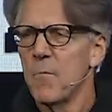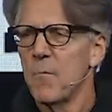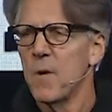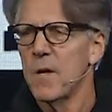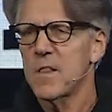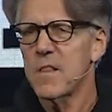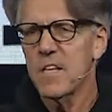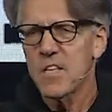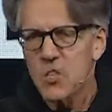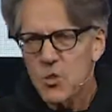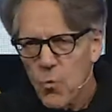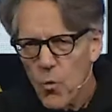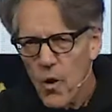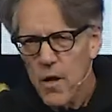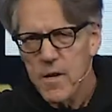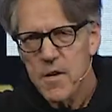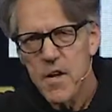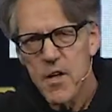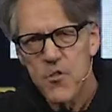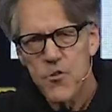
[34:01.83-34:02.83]
but this
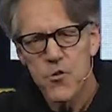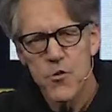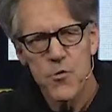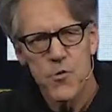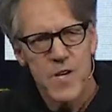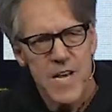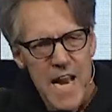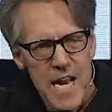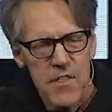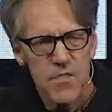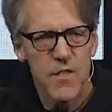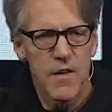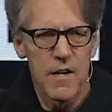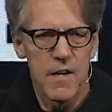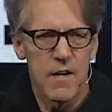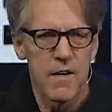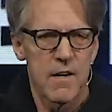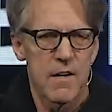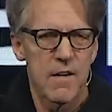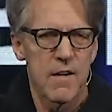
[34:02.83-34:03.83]
one through
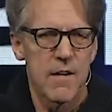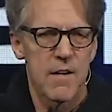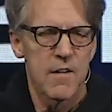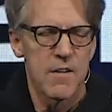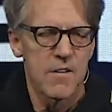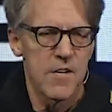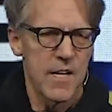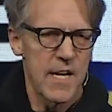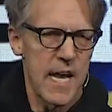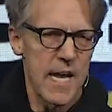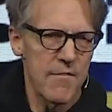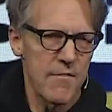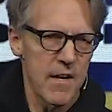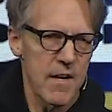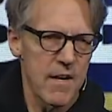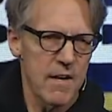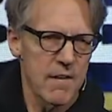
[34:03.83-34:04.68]
Nathan to David.